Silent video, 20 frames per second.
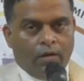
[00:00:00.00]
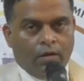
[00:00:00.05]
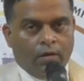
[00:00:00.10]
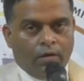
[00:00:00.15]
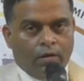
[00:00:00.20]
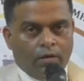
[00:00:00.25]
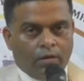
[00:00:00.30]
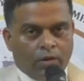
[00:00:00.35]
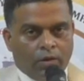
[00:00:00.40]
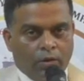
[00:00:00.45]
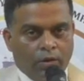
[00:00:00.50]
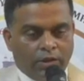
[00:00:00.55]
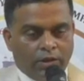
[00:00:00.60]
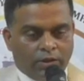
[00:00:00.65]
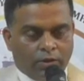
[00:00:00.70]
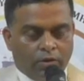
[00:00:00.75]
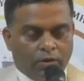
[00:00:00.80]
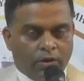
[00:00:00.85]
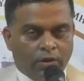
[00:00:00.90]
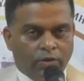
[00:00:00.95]
Though it's
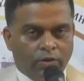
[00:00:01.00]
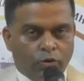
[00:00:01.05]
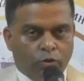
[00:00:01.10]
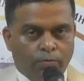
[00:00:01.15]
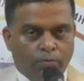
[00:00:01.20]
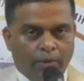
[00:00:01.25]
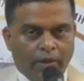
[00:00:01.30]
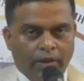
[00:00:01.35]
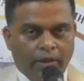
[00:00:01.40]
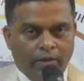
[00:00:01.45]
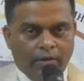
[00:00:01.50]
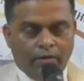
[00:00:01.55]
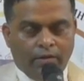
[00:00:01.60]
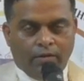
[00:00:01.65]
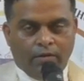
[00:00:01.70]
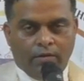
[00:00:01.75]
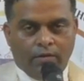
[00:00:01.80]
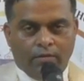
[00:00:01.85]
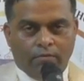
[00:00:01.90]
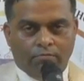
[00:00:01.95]
not a jubilee,
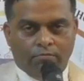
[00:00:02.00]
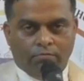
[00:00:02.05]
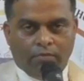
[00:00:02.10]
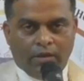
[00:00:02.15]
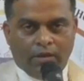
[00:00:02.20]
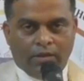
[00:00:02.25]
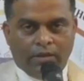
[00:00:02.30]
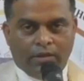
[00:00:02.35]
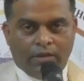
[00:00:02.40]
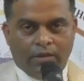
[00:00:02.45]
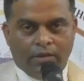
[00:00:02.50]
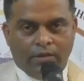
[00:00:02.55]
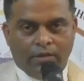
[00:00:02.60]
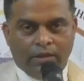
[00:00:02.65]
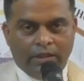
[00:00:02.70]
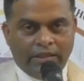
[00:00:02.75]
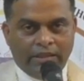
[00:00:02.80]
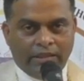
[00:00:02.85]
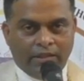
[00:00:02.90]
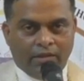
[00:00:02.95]
but
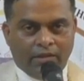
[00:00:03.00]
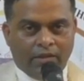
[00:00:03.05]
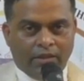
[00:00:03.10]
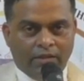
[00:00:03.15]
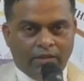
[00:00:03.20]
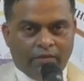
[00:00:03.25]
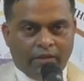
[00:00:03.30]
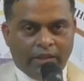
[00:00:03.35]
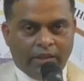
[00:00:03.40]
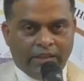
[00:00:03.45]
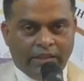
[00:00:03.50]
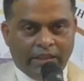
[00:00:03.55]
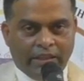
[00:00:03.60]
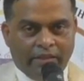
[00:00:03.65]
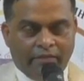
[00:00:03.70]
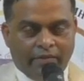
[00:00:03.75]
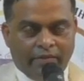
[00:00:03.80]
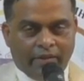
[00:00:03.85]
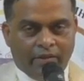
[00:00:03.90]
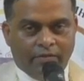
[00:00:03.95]
this year is very
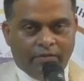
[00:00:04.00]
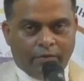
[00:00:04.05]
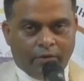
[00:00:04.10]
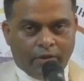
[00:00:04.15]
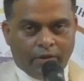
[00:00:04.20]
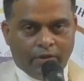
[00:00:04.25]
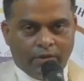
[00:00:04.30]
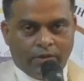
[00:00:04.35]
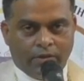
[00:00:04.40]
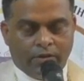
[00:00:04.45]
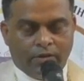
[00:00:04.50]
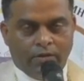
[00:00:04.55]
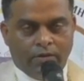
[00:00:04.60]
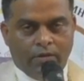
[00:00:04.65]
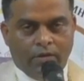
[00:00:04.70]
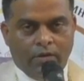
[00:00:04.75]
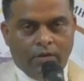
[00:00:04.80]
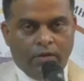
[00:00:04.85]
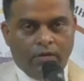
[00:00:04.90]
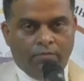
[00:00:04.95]
significant for us
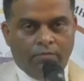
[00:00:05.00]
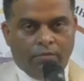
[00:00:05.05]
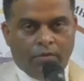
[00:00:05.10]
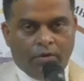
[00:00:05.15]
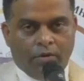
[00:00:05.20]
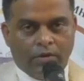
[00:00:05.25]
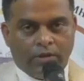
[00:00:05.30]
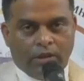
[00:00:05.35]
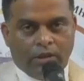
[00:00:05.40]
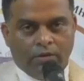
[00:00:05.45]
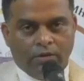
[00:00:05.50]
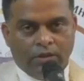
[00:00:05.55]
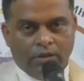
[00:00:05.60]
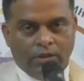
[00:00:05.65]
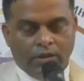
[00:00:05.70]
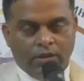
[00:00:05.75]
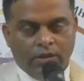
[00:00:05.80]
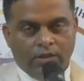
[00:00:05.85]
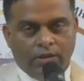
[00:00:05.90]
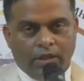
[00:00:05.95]
because our
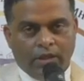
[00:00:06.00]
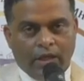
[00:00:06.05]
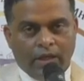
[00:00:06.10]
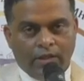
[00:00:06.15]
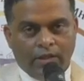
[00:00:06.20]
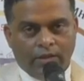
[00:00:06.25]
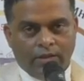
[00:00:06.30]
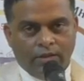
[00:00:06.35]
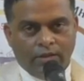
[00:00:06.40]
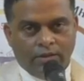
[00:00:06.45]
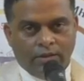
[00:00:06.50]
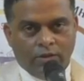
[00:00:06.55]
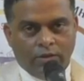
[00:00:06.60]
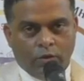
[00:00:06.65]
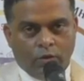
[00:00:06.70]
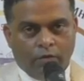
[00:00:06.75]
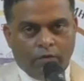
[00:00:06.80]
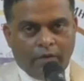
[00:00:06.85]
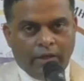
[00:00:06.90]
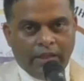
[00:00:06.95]
church enters into
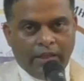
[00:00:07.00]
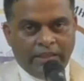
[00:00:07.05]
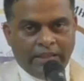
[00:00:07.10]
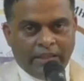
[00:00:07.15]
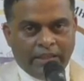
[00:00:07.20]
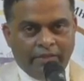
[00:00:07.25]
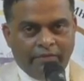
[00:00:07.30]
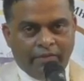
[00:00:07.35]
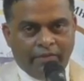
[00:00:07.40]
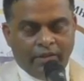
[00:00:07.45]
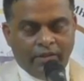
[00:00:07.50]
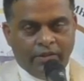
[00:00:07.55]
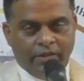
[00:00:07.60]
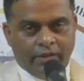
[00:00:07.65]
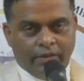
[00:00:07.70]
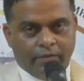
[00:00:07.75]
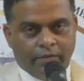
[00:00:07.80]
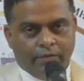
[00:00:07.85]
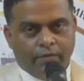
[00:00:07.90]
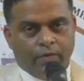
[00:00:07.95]
a very significant
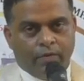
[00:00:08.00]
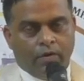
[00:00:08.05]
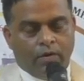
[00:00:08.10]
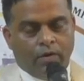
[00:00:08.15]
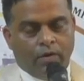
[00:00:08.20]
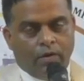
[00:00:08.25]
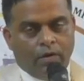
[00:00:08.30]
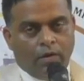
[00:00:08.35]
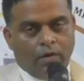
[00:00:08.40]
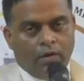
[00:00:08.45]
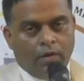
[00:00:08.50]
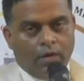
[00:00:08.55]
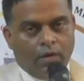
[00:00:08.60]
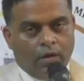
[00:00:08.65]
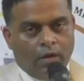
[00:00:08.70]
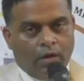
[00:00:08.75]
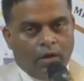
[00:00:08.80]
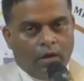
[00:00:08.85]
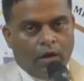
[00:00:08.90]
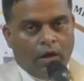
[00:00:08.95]
year.
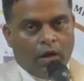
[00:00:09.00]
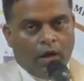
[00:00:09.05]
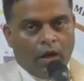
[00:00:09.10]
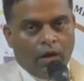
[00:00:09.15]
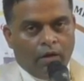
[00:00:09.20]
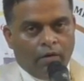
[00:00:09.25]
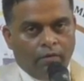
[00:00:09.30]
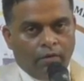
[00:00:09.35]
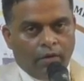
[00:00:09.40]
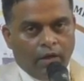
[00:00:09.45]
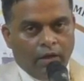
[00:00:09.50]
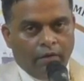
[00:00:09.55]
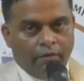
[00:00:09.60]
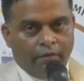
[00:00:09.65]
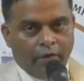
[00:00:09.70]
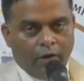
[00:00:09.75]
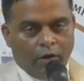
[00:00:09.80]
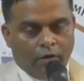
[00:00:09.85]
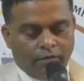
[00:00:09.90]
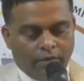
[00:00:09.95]
And in
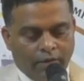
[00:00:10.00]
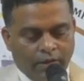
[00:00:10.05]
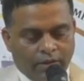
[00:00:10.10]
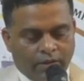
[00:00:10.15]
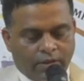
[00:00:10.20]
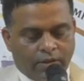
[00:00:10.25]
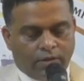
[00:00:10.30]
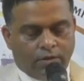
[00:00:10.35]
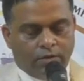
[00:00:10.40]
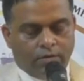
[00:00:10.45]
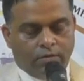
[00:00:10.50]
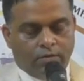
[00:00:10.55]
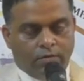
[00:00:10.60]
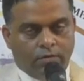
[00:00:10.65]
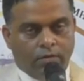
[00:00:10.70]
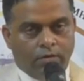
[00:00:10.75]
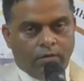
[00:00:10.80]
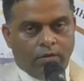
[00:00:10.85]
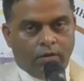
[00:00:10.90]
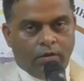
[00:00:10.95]
view of this,
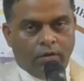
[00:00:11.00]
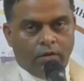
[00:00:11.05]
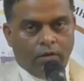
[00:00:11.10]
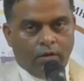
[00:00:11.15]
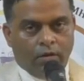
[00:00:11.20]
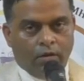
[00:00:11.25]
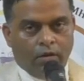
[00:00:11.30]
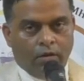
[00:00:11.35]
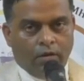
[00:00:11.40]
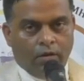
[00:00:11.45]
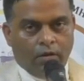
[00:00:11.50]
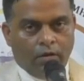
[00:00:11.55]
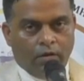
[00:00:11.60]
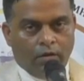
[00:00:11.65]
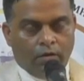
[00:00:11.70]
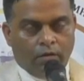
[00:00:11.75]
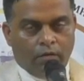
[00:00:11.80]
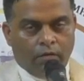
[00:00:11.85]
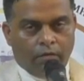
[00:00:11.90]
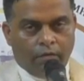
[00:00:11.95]

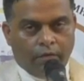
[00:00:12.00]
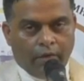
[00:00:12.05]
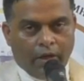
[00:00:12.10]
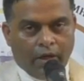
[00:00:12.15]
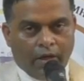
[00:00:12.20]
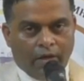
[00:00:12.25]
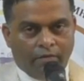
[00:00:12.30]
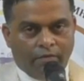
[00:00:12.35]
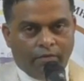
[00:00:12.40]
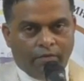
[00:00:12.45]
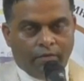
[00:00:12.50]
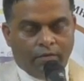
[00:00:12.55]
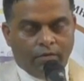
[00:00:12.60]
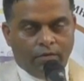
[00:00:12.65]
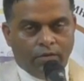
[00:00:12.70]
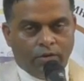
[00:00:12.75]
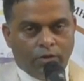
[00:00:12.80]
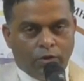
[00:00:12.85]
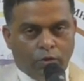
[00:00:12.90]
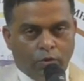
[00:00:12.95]
we have
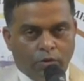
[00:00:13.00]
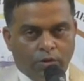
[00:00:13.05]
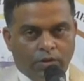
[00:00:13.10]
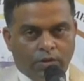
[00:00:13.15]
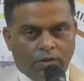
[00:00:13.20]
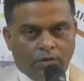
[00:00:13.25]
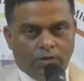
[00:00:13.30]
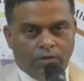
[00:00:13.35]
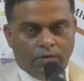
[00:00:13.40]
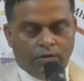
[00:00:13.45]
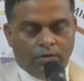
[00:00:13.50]
chosen